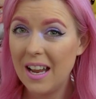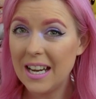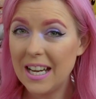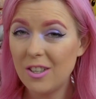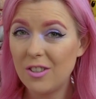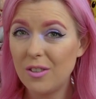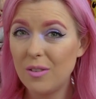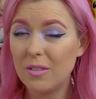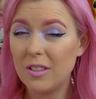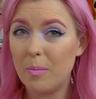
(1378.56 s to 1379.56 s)

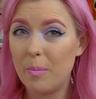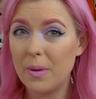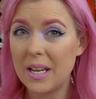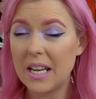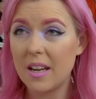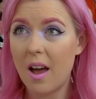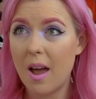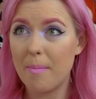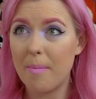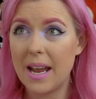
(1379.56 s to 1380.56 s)
into would be,
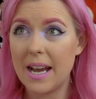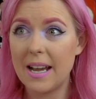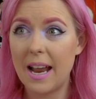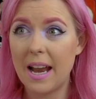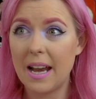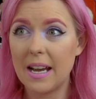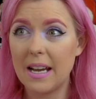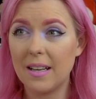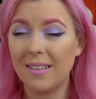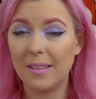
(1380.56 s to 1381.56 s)
I made
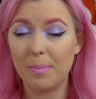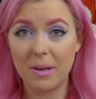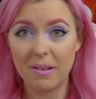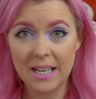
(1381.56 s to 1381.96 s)
a spirit